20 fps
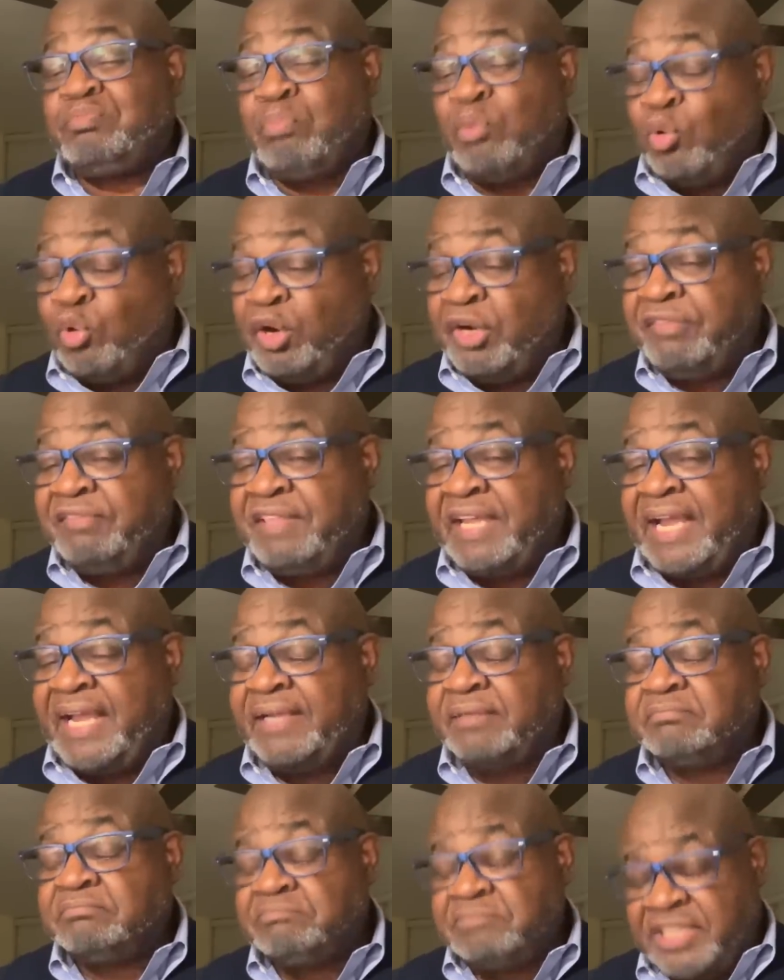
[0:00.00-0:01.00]
more of
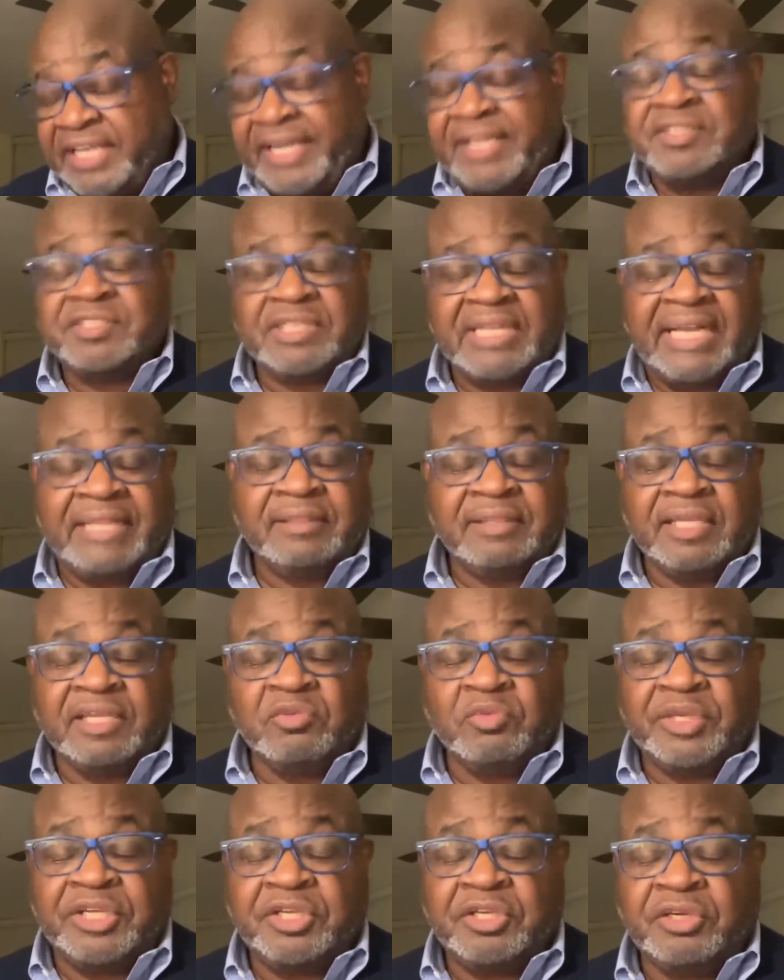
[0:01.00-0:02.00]
that? Yes, I
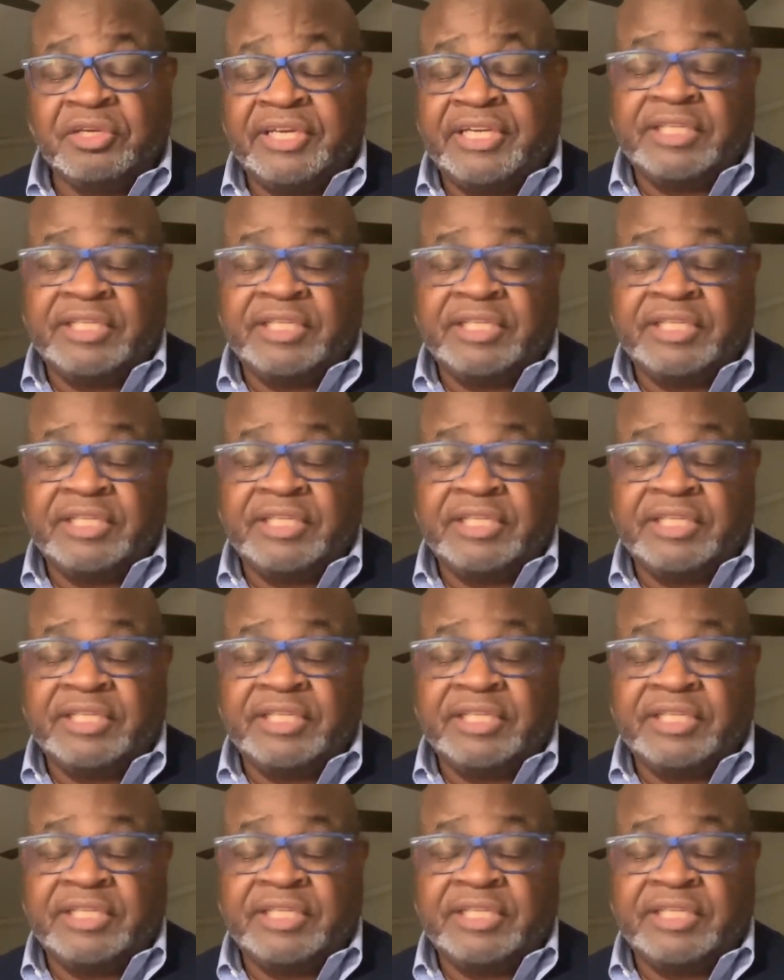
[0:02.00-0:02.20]
think we could.